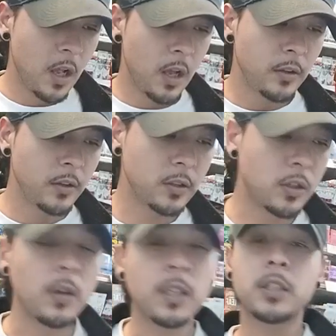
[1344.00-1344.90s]
there's
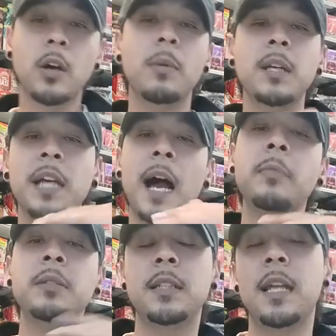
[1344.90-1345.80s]
only so much
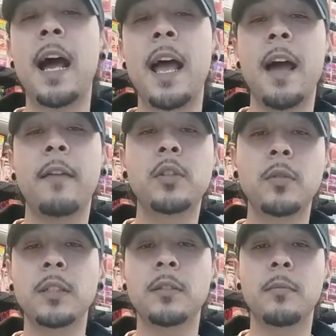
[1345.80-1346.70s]
options that I have too
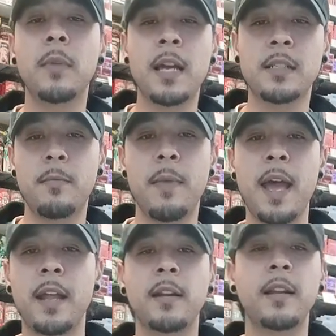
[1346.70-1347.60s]
as a
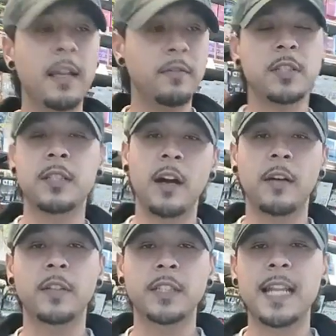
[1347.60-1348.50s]
man
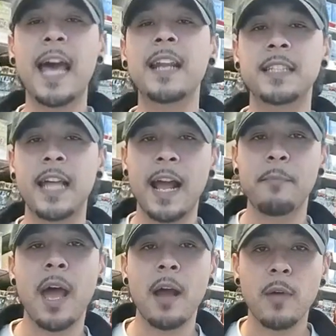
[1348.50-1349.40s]
of the status that I'm
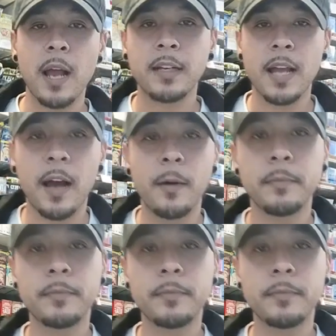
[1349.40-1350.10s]
at right now.